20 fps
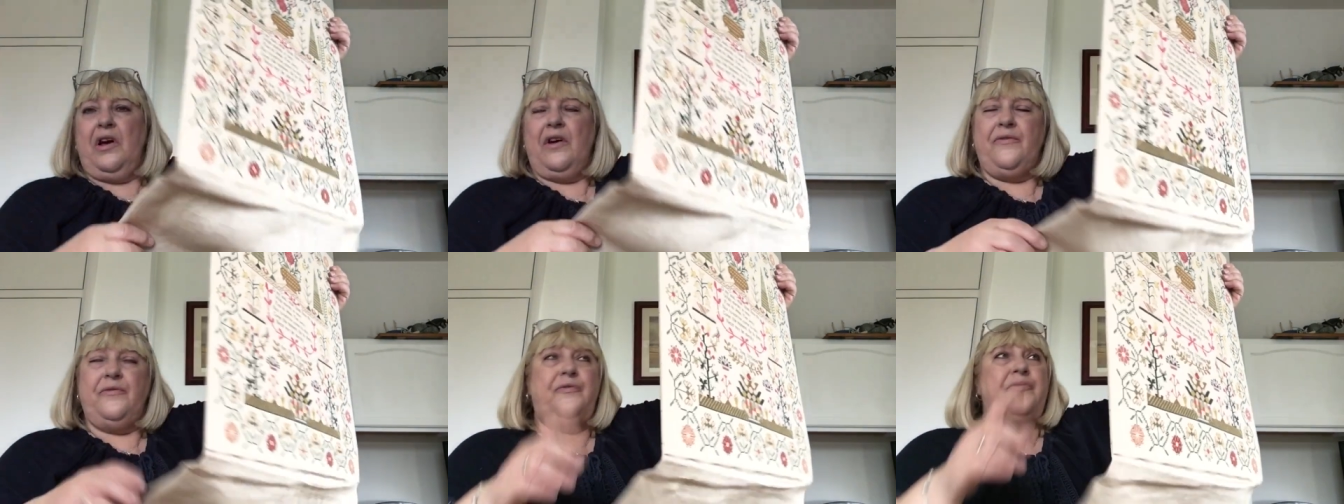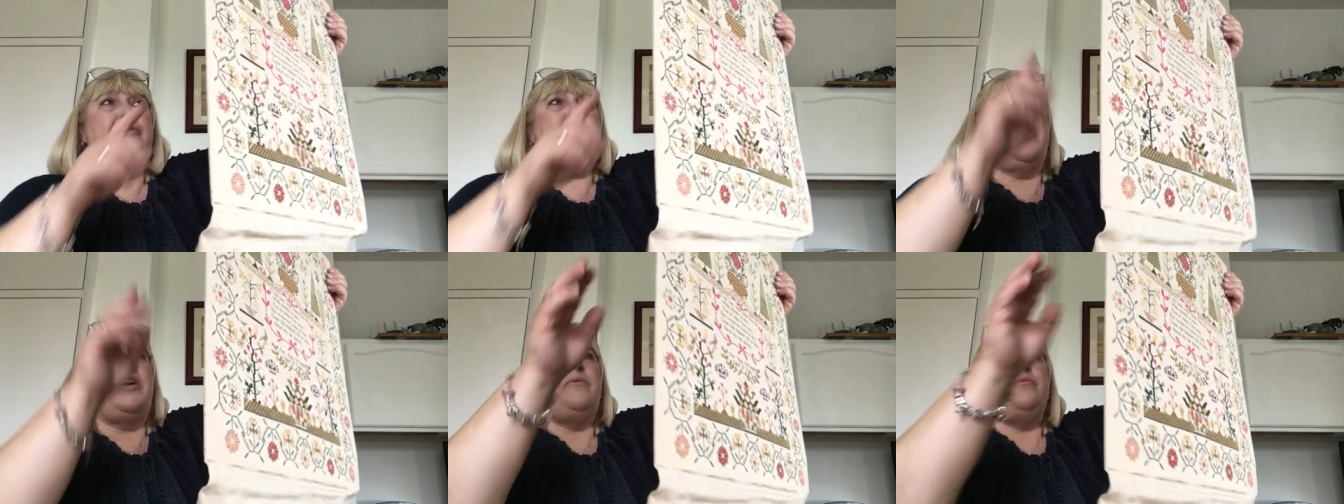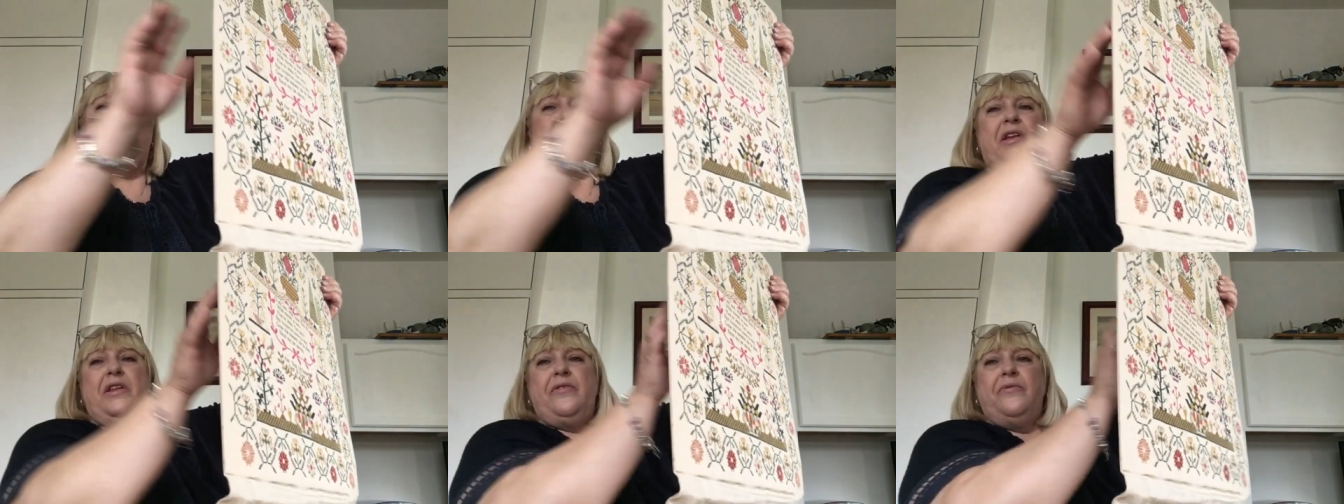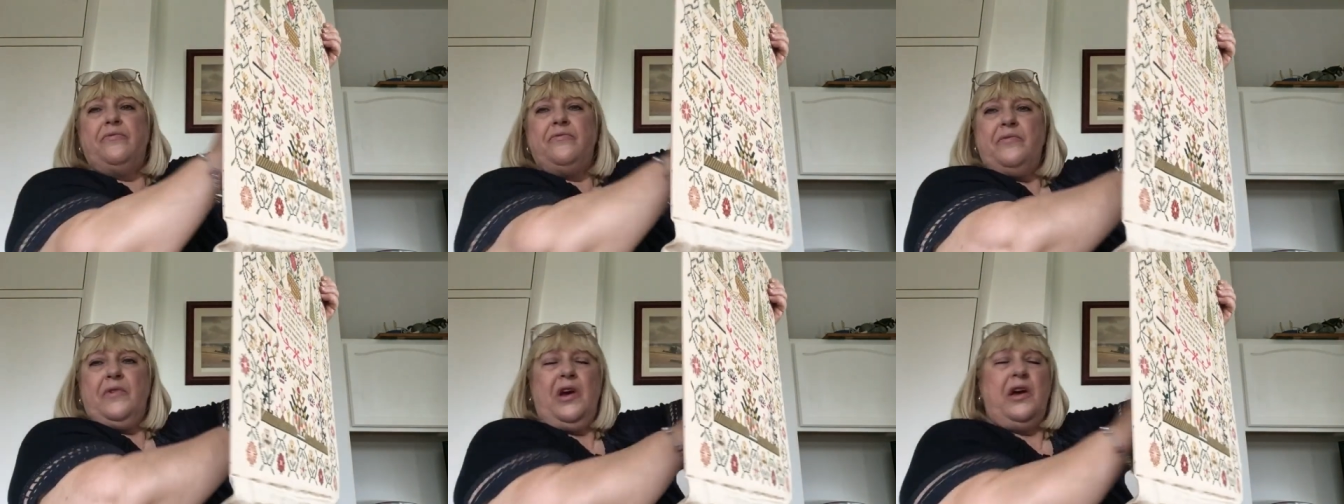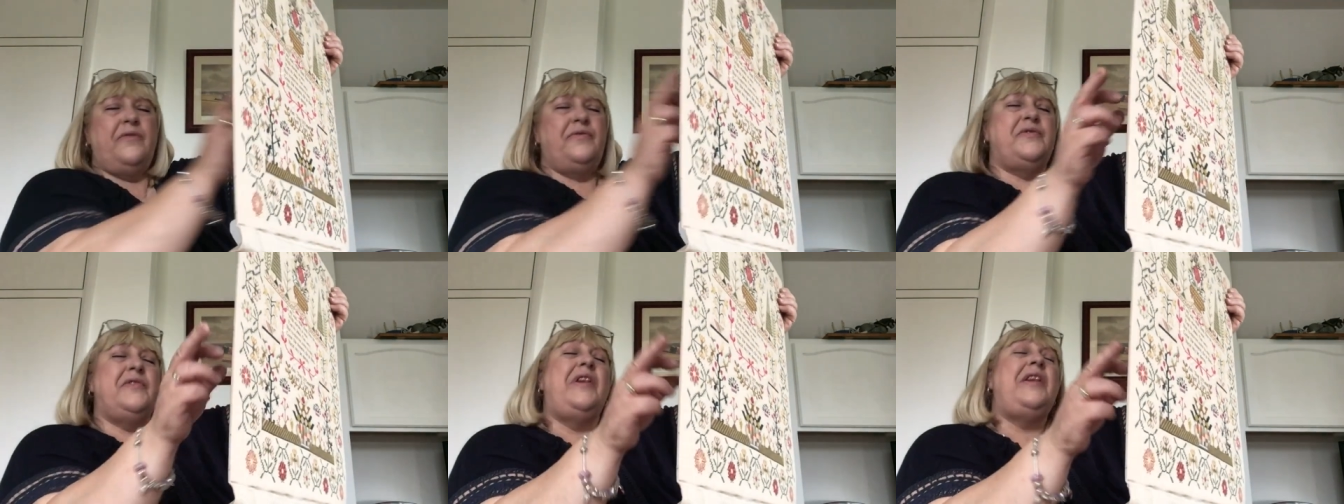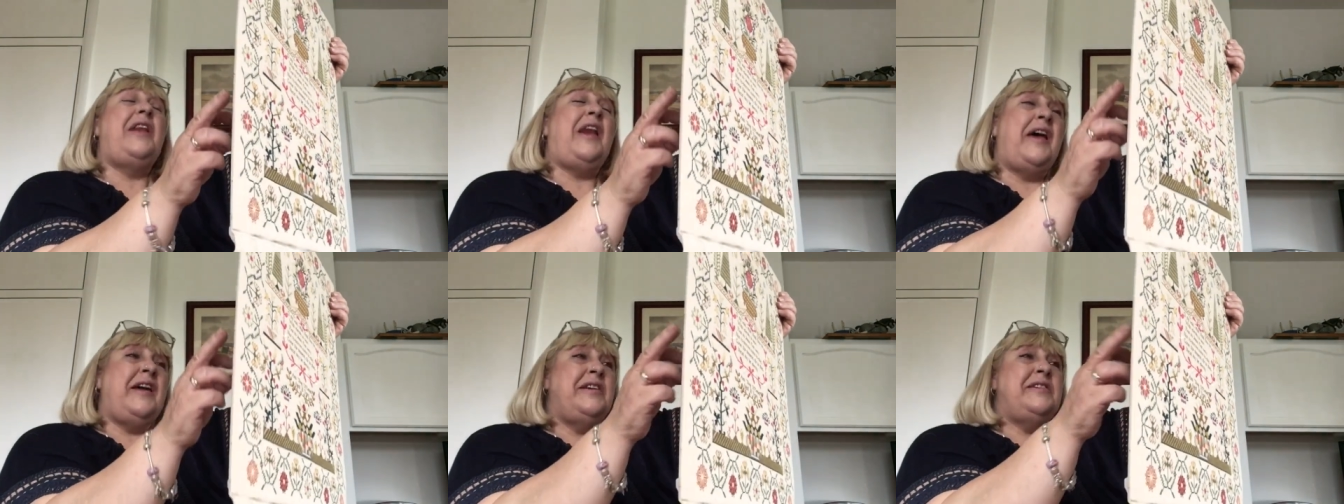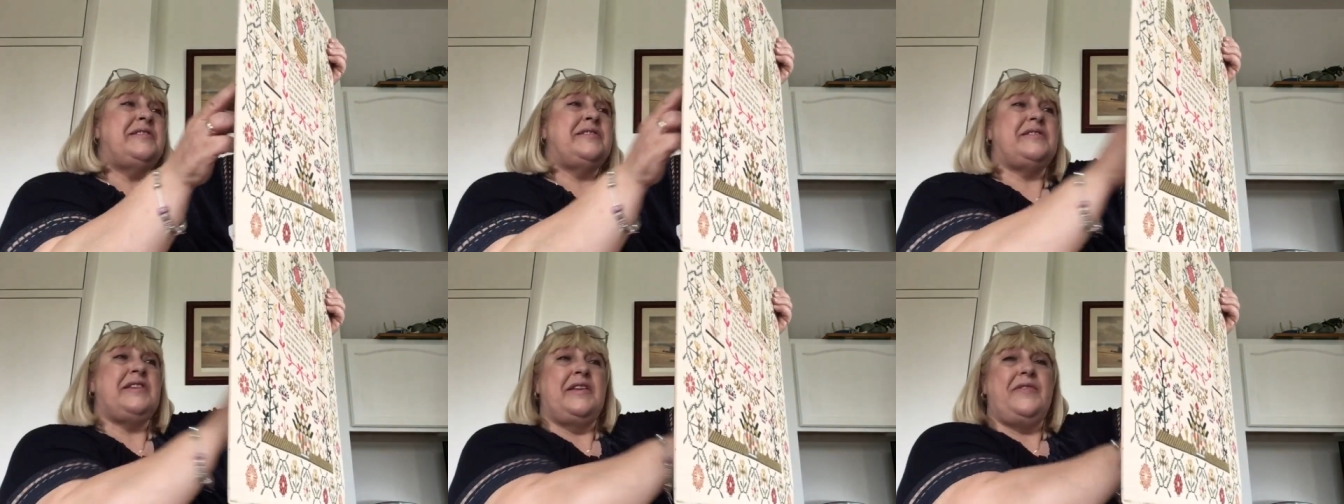I've framed it, I've
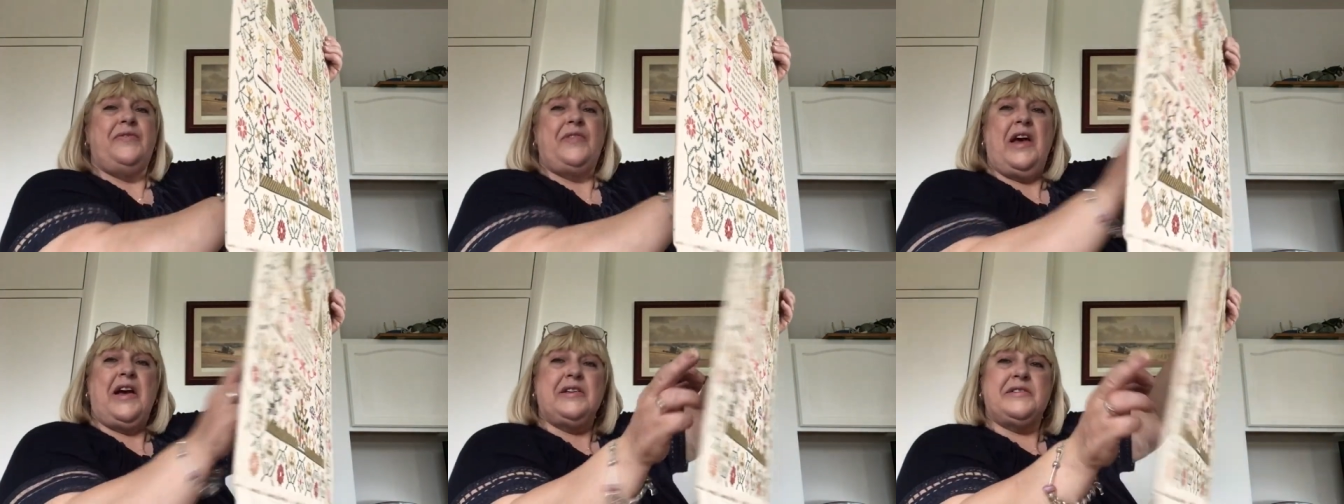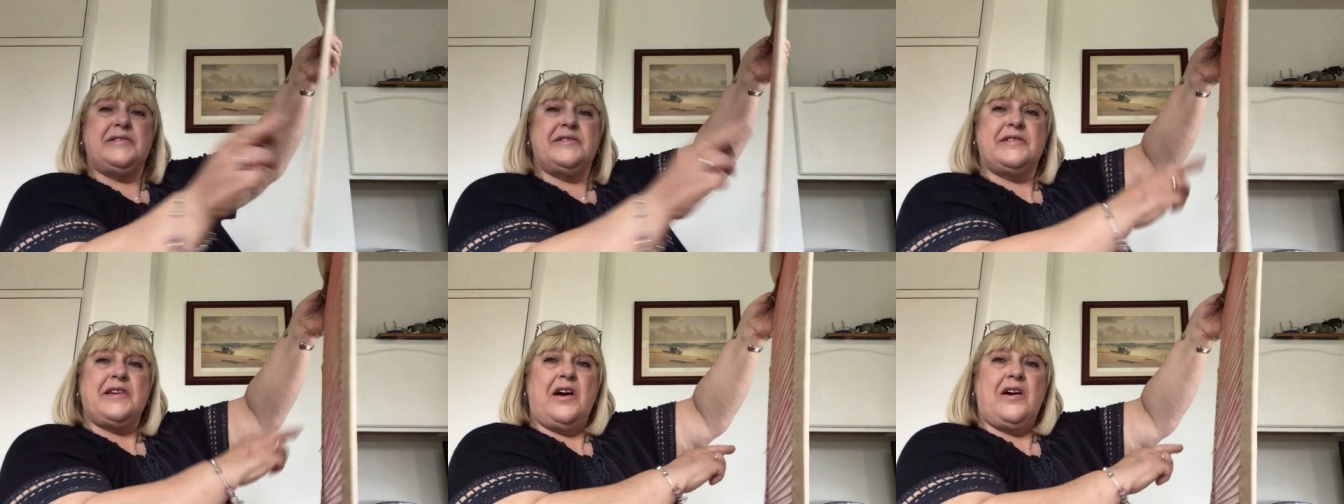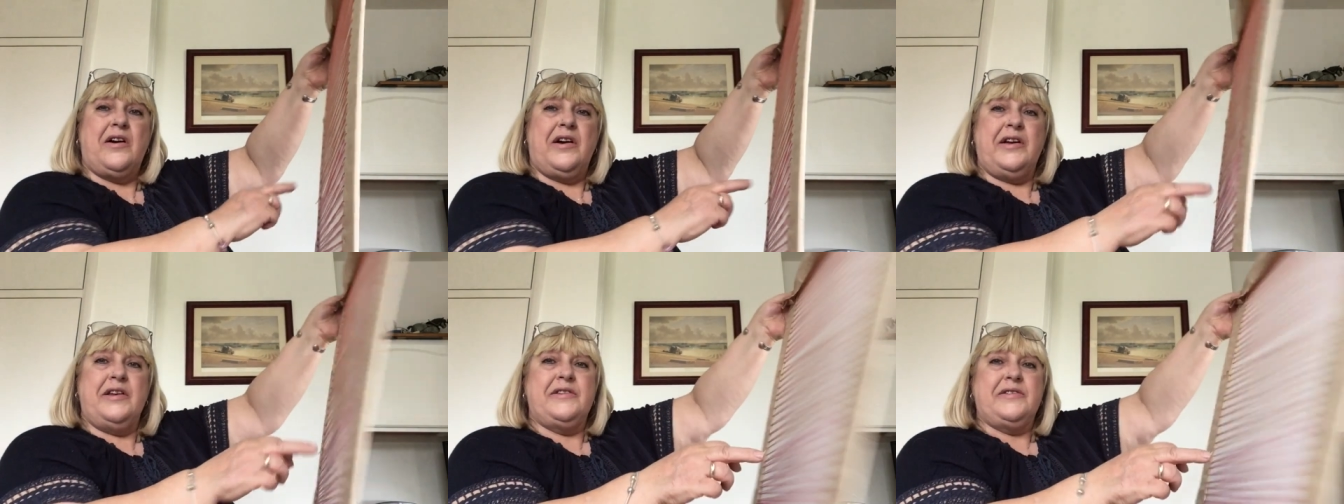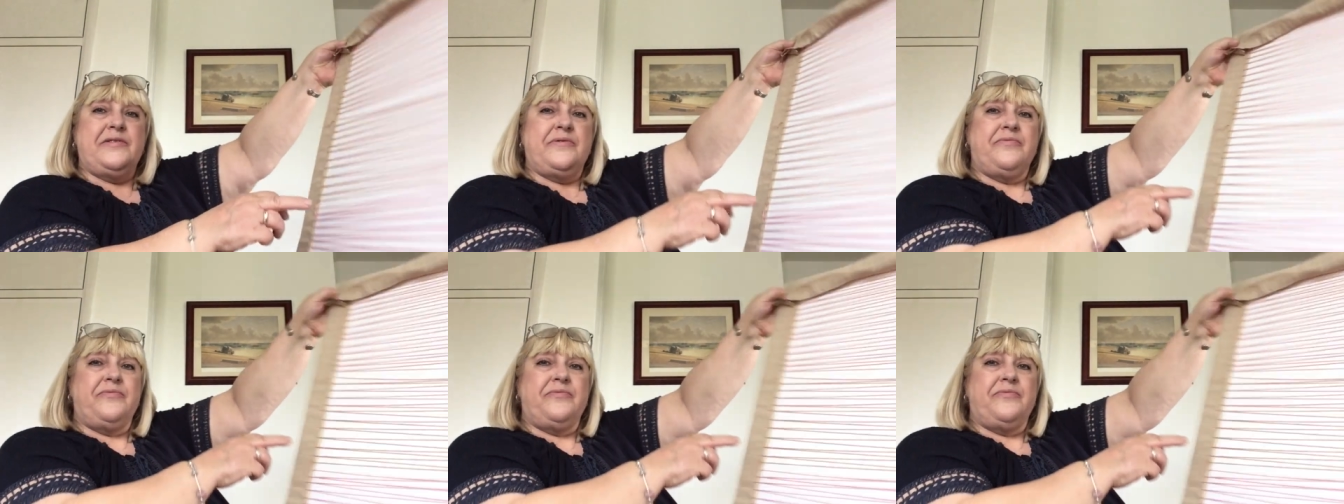laced it that side.